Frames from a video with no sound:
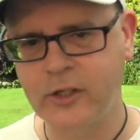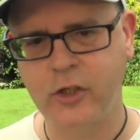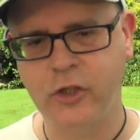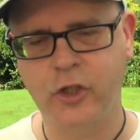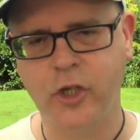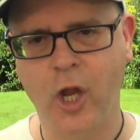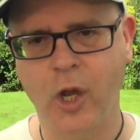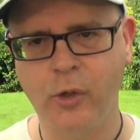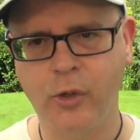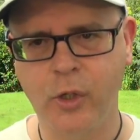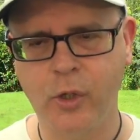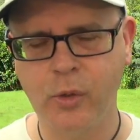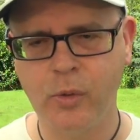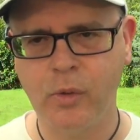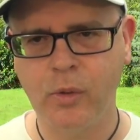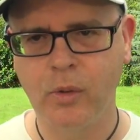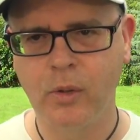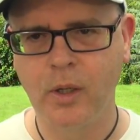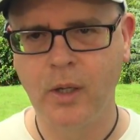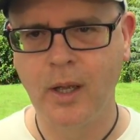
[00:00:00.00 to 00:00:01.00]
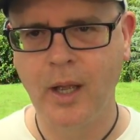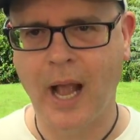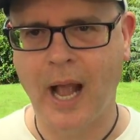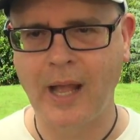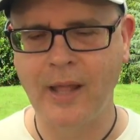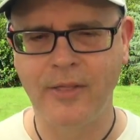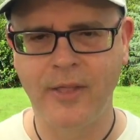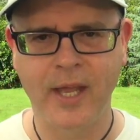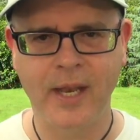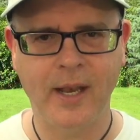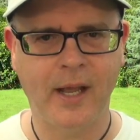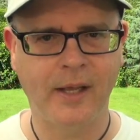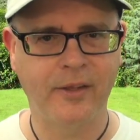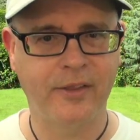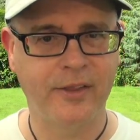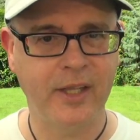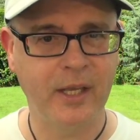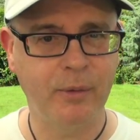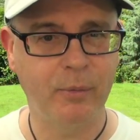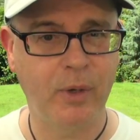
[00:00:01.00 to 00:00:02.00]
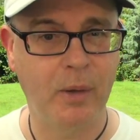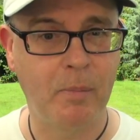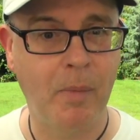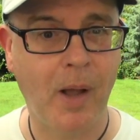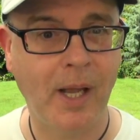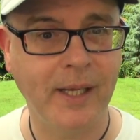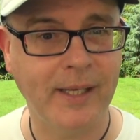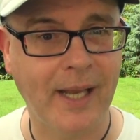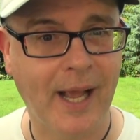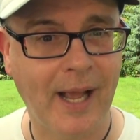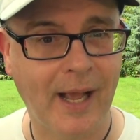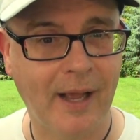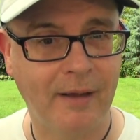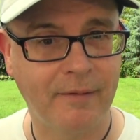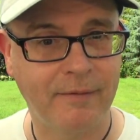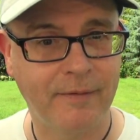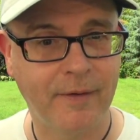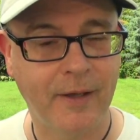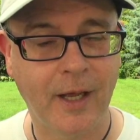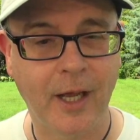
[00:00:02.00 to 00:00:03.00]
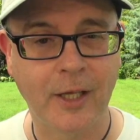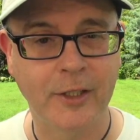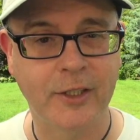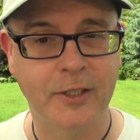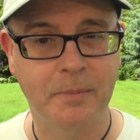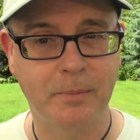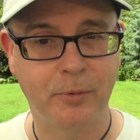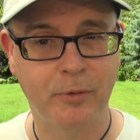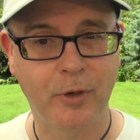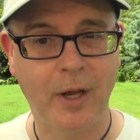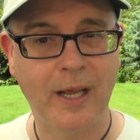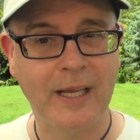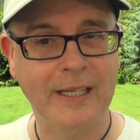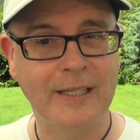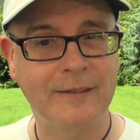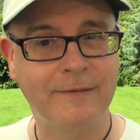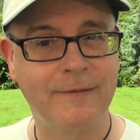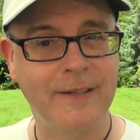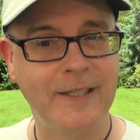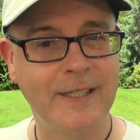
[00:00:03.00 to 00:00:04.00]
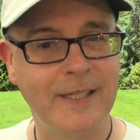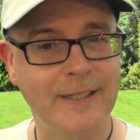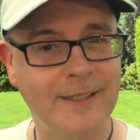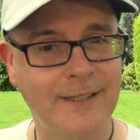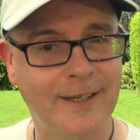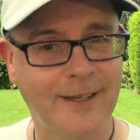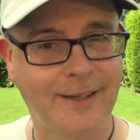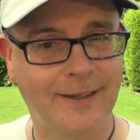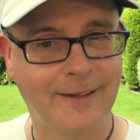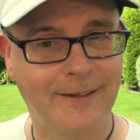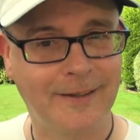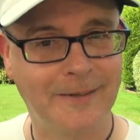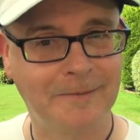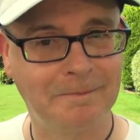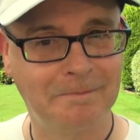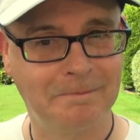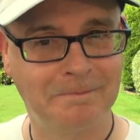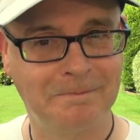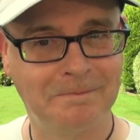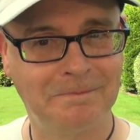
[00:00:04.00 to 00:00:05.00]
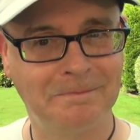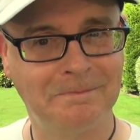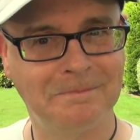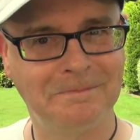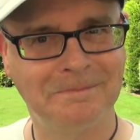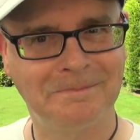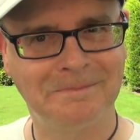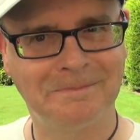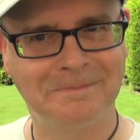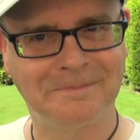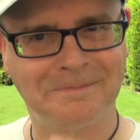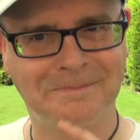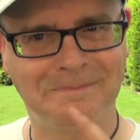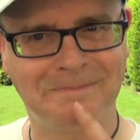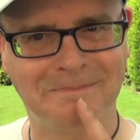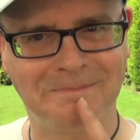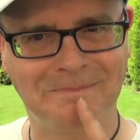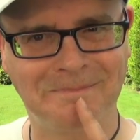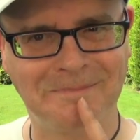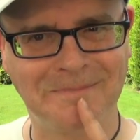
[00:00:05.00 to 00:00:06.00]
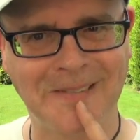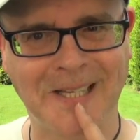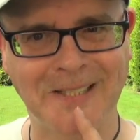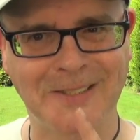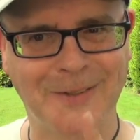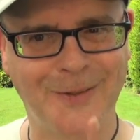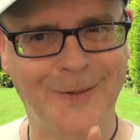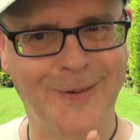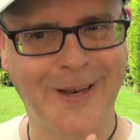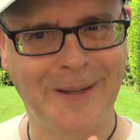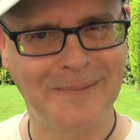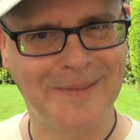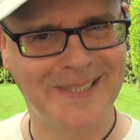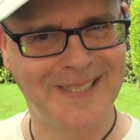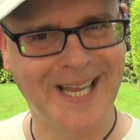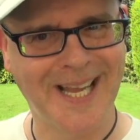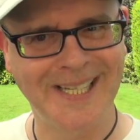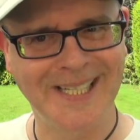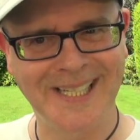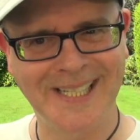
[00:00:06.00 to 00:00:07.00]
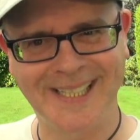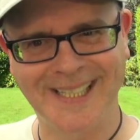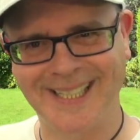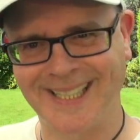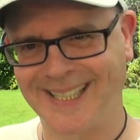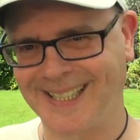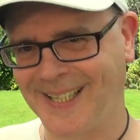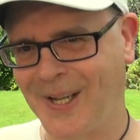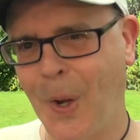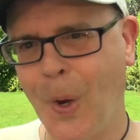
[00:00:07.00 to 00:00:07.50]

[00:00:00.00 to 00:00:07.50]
to show you, and then I think we might have a surprise visitor. That's all I'm saying.